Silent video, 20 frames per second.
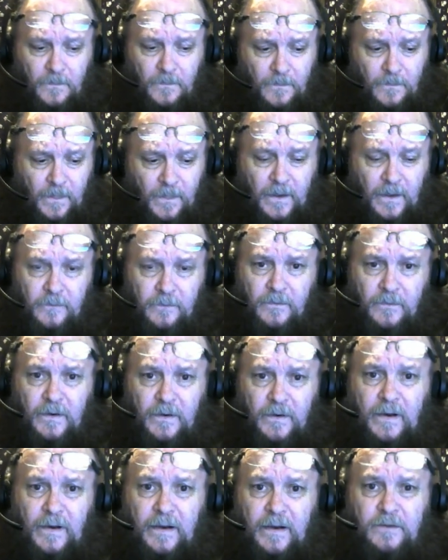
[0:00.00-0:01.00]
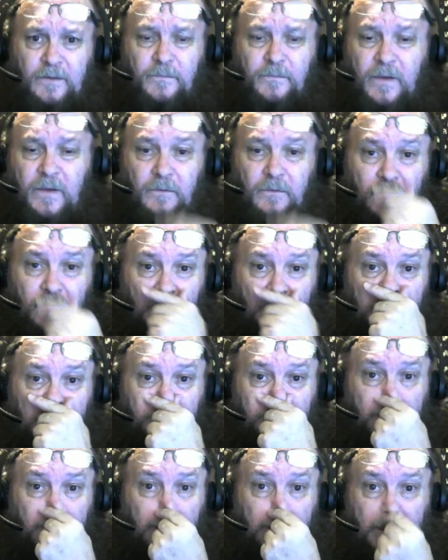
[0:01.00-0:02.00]
I'd really like to meet with my
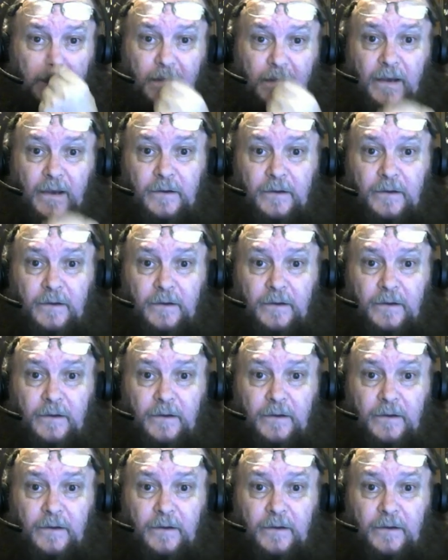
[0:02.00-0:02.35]
spirit guide.